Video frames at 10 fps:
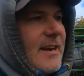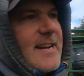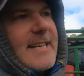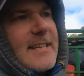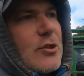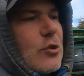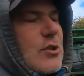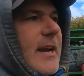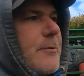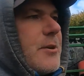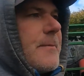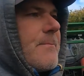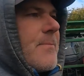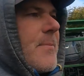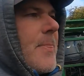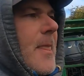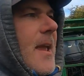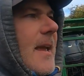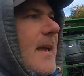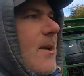I need to suss out
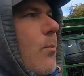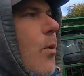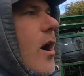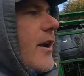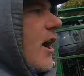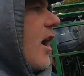one